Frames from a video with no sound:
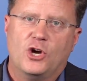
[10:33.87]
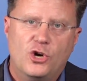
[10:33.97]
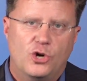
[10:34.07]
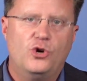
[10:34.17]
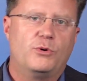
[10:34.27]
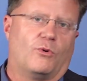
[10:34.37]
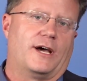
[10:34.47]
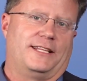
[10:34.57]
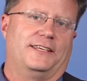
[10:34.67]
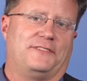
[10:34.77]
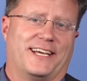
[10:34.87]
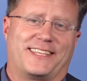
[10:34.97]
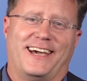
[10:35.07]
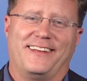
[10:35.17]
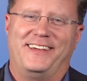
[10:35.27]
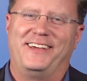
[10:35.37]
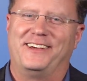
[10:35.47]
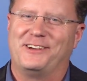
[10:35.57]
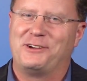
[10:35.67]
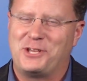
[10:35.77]
who would want to live like that?
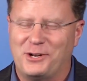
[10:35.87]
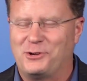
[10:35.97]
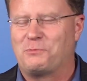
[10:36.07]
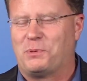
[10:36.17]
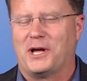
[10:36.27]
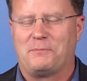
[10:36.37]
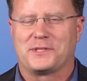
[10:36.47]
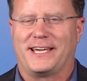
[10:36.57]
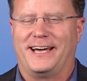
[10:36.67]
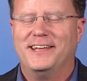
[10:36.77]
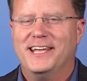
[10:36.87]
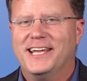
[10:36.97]
You know, who'd put up with that?